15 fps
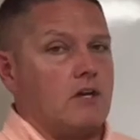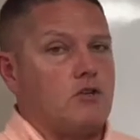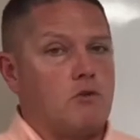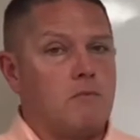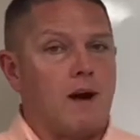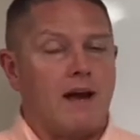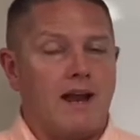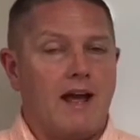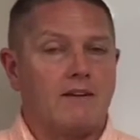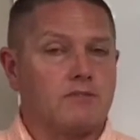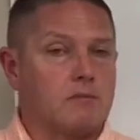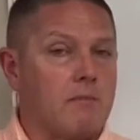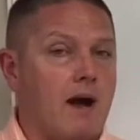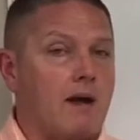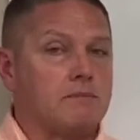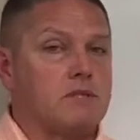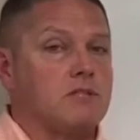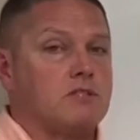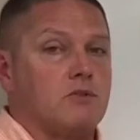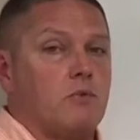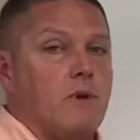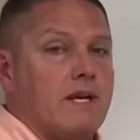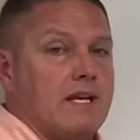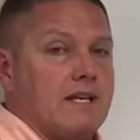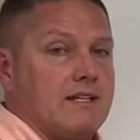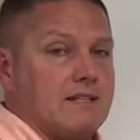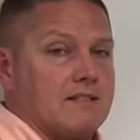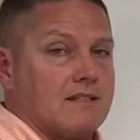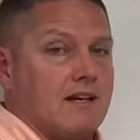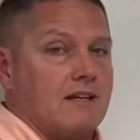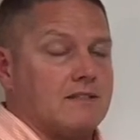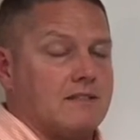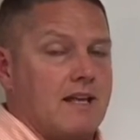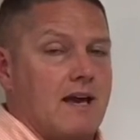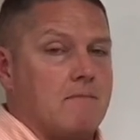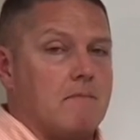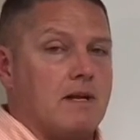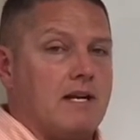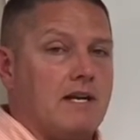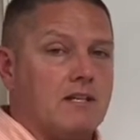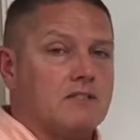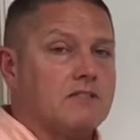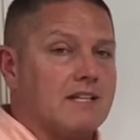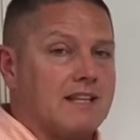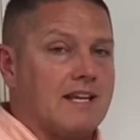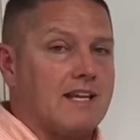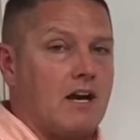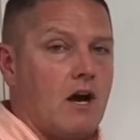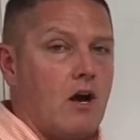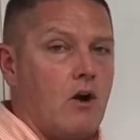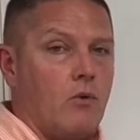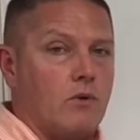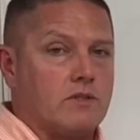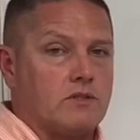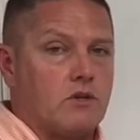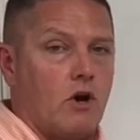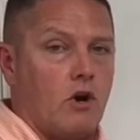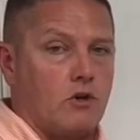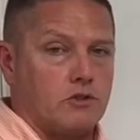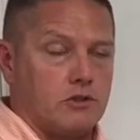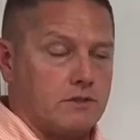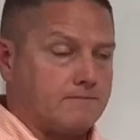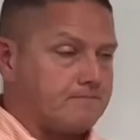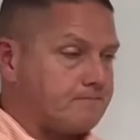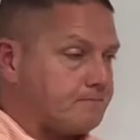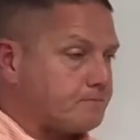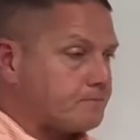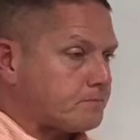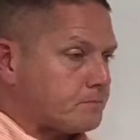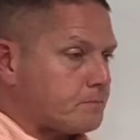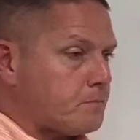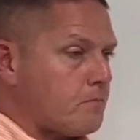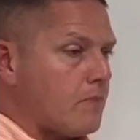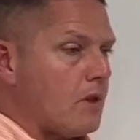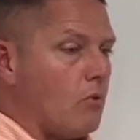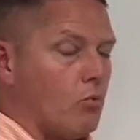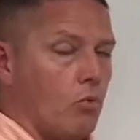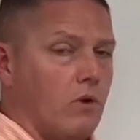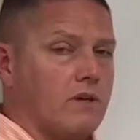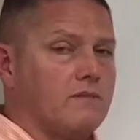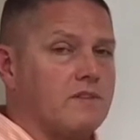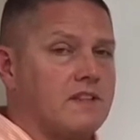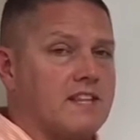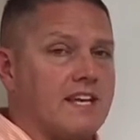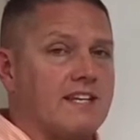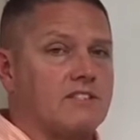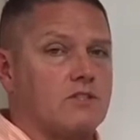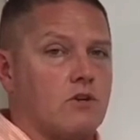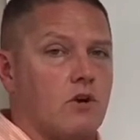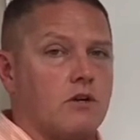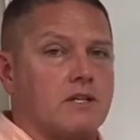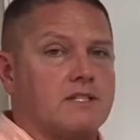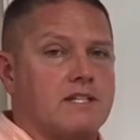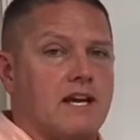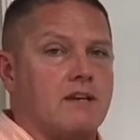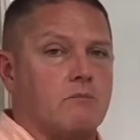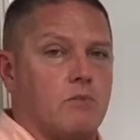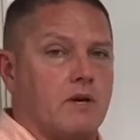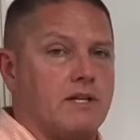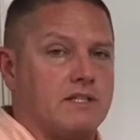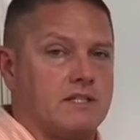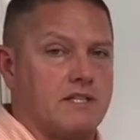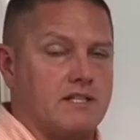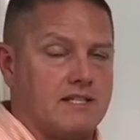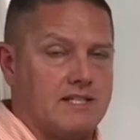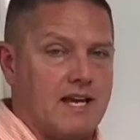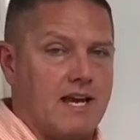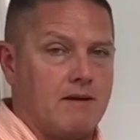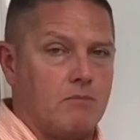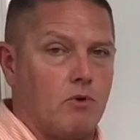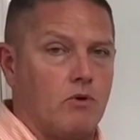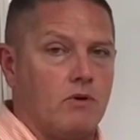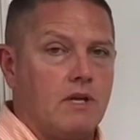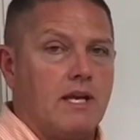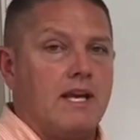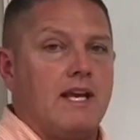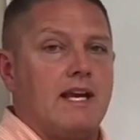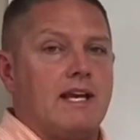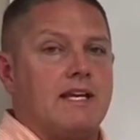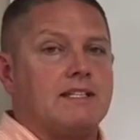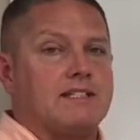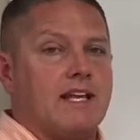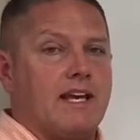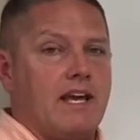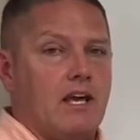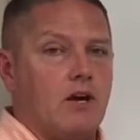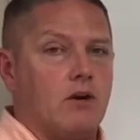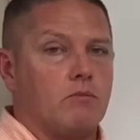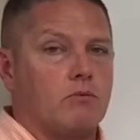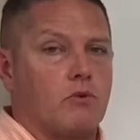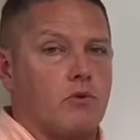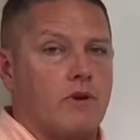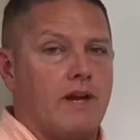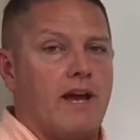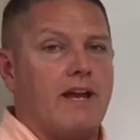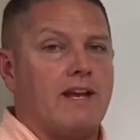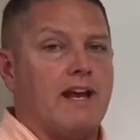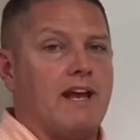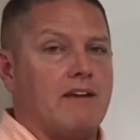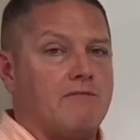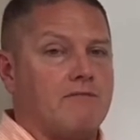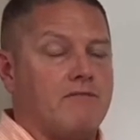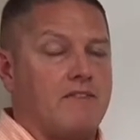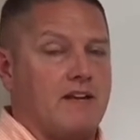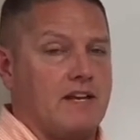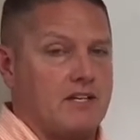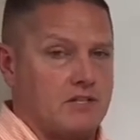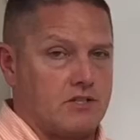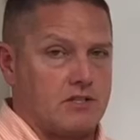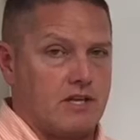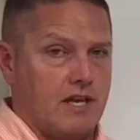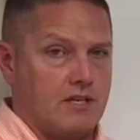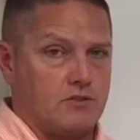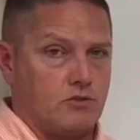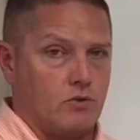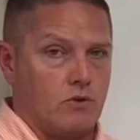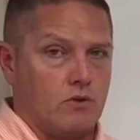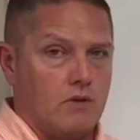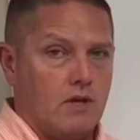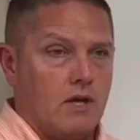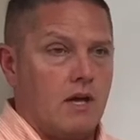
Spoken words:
you might have some options, and we can discuss that. But here's the thing I always caution. One of the things an architect brings to the table is they help create a finish schedule